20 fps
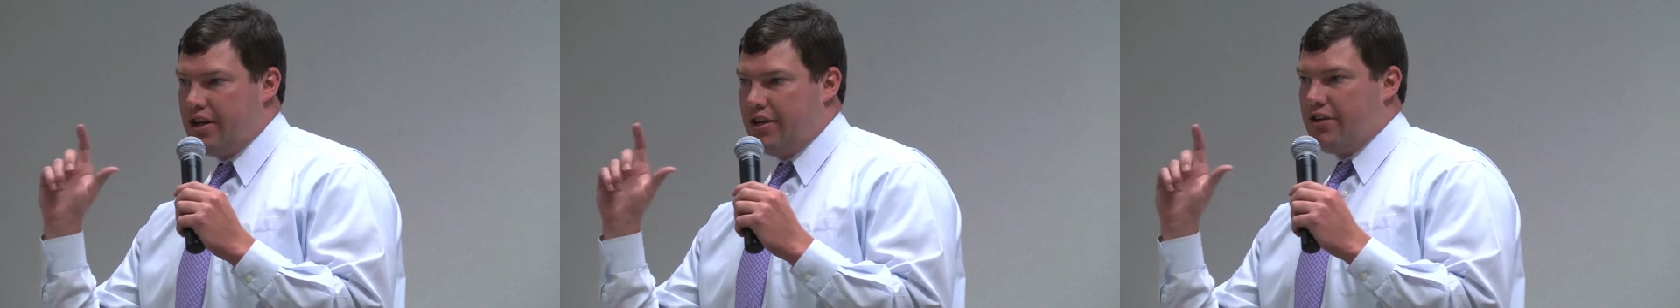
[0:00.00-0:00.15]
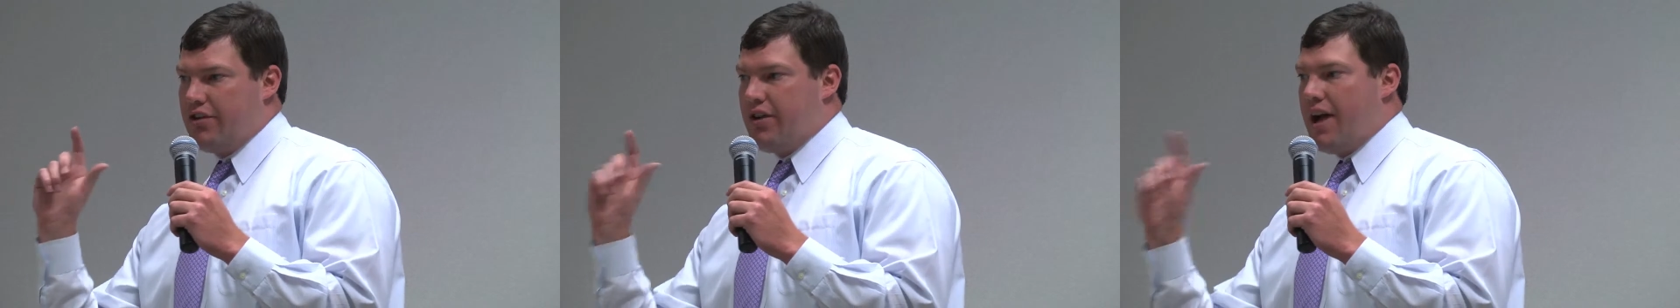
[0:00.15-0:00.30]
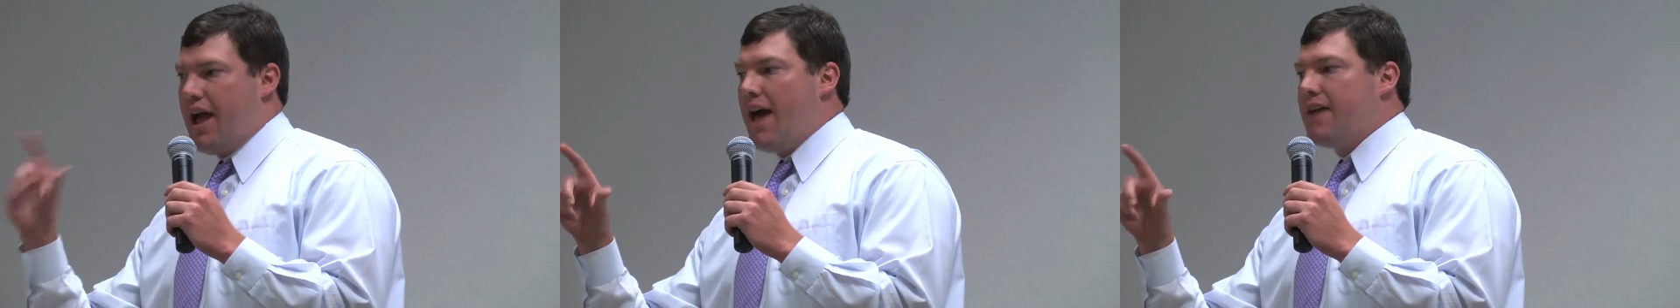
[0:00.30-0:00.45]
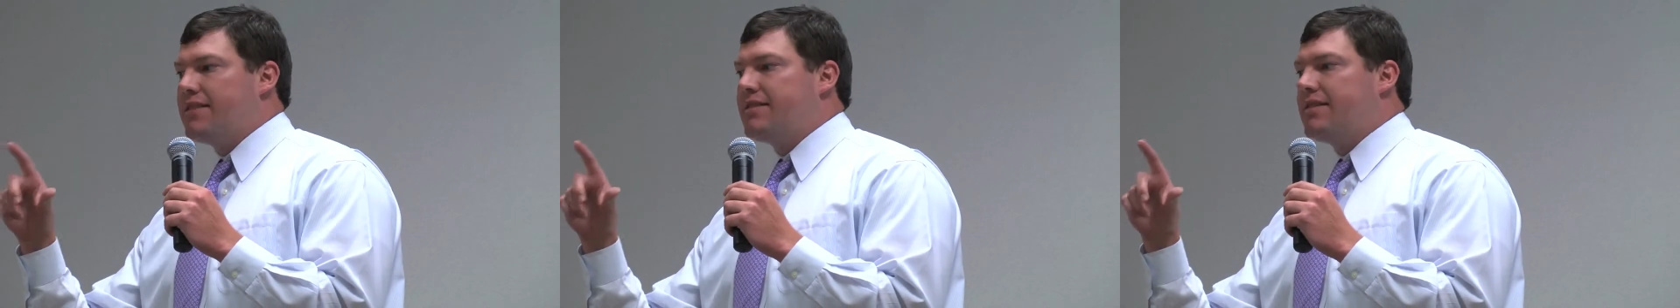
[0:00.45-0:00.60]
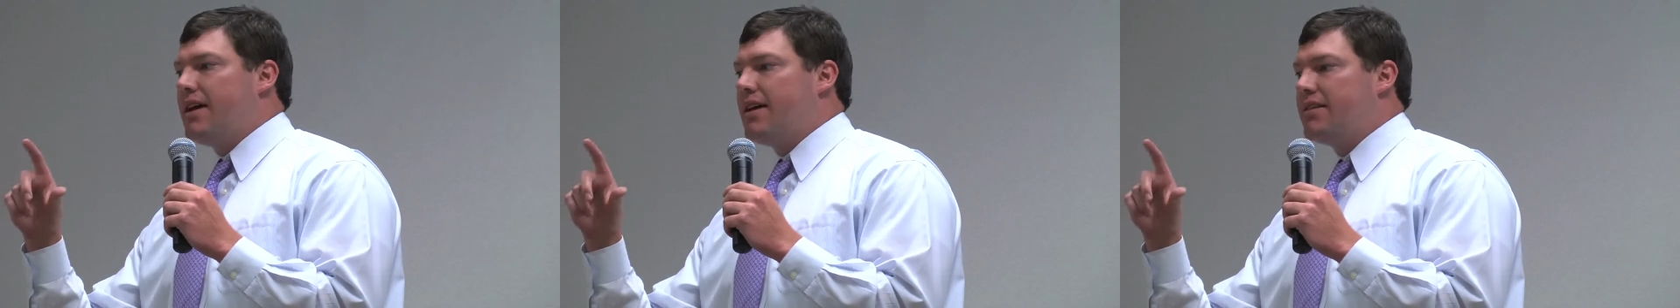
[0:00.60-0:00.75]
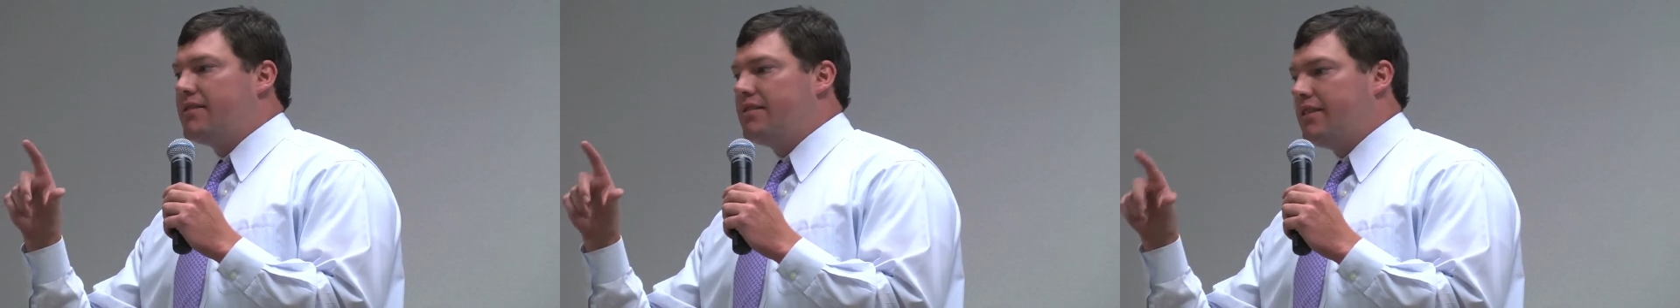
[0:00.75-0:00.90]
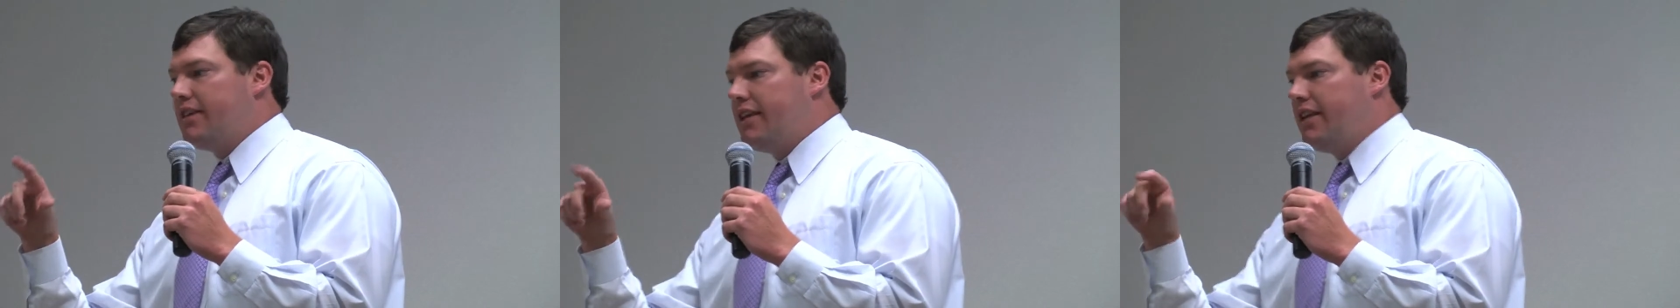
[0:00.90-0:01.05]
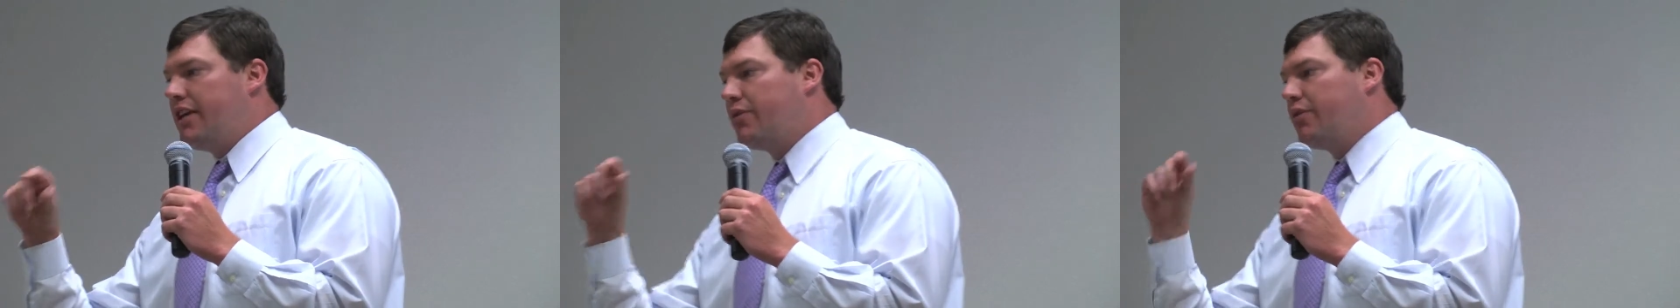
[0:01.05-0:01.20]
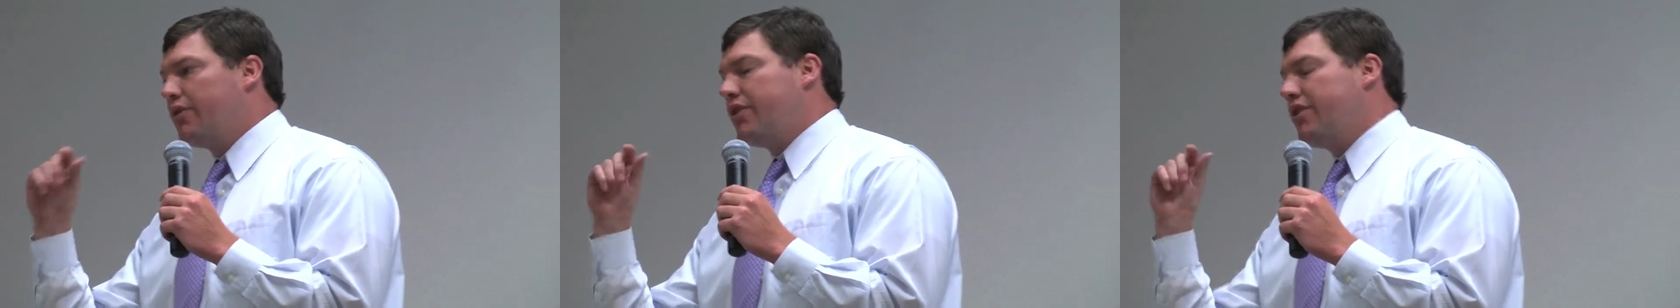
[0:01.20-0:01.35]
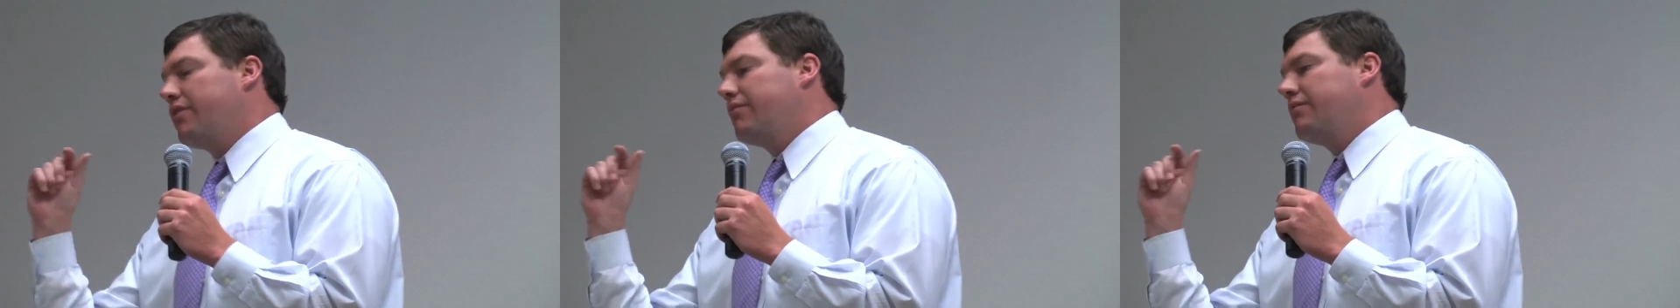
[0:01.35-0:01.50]
your assets
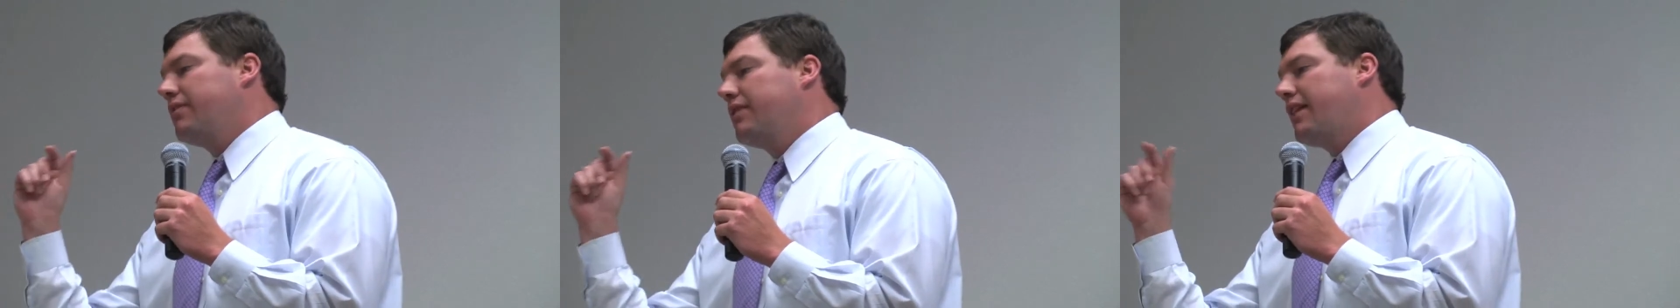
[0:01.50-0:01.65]
equal your